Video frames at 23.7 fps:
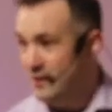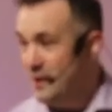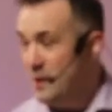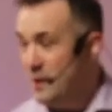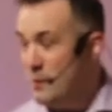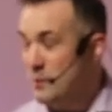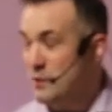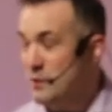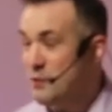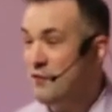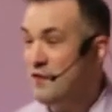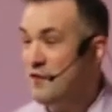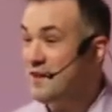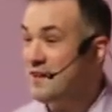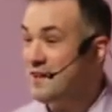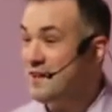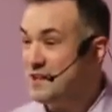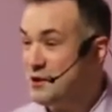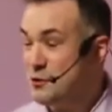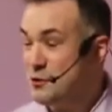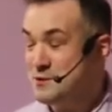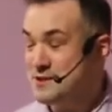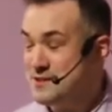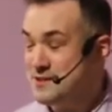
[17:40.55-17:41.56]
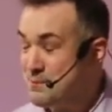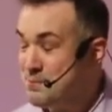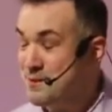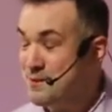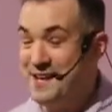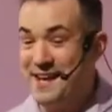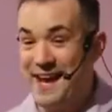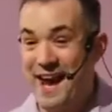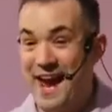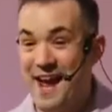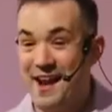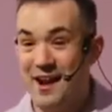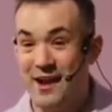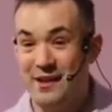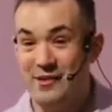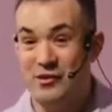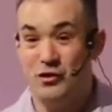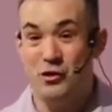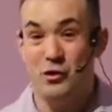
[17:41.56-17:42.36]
when you feel like you simply cannot do